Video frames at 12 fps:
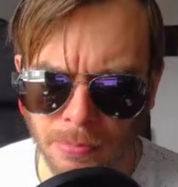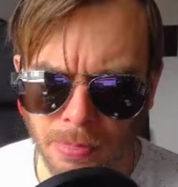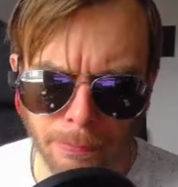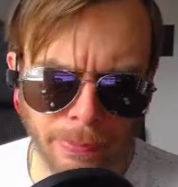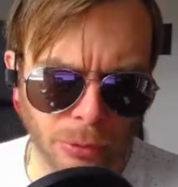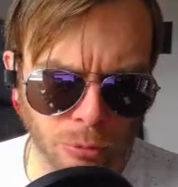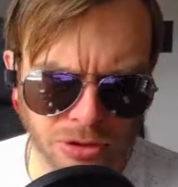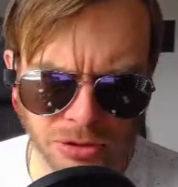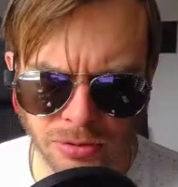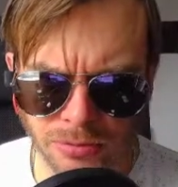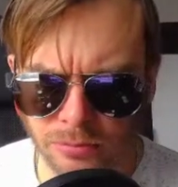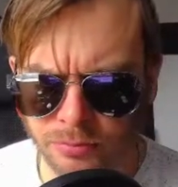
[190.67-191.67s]

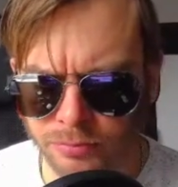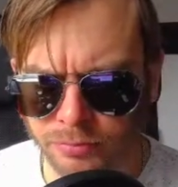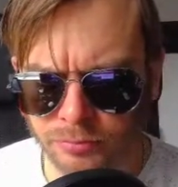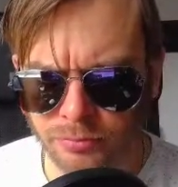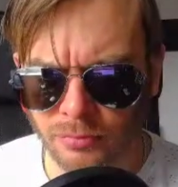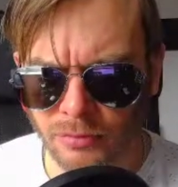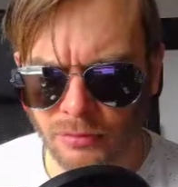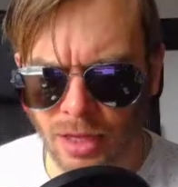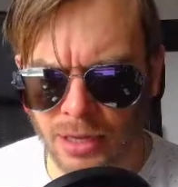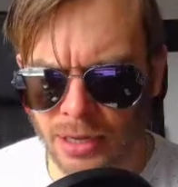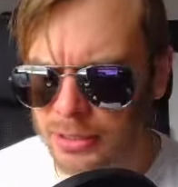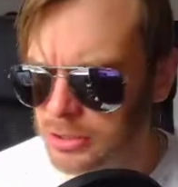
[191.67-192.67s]
building.
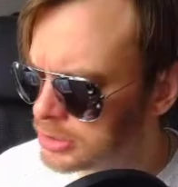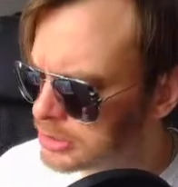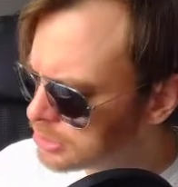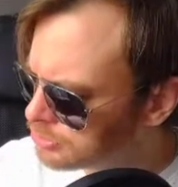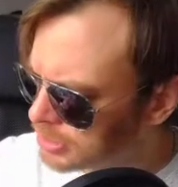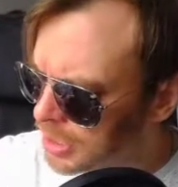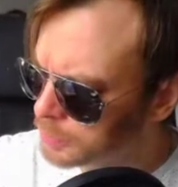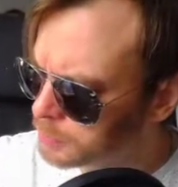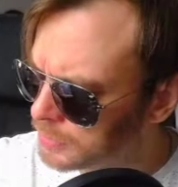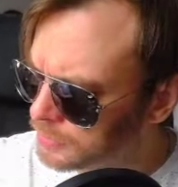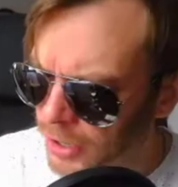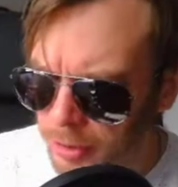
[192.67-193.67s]
Disregard what
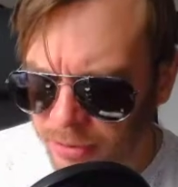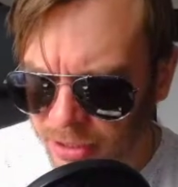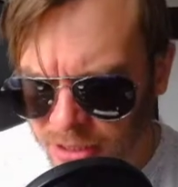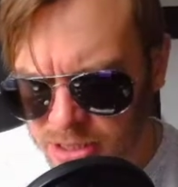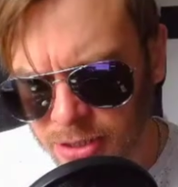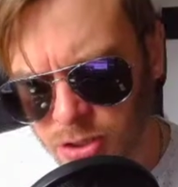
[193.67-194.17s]
the fire brigade said.